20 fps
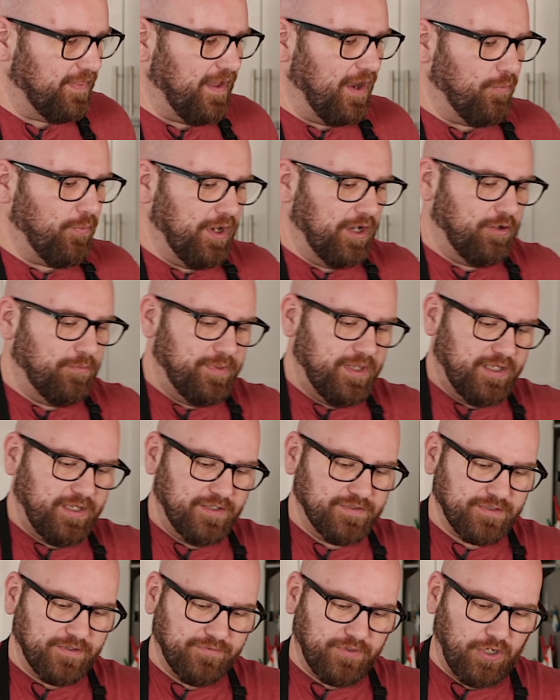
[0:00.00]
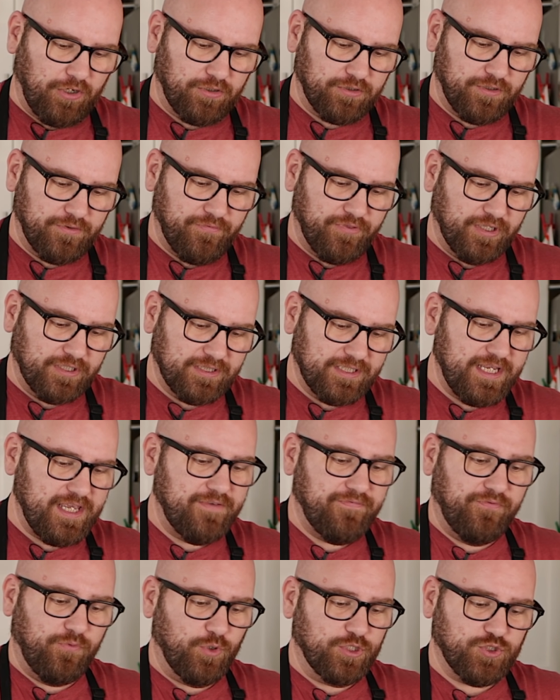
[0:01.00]
that well because of all of the
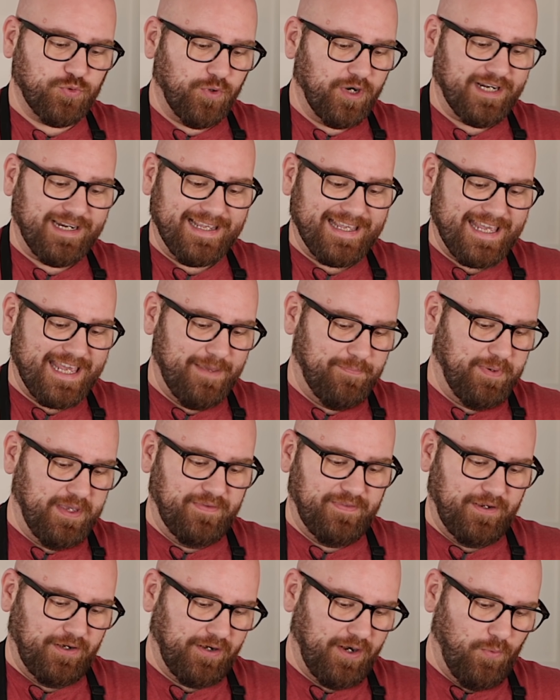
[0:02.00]
leaf, which we're gonna keep in there.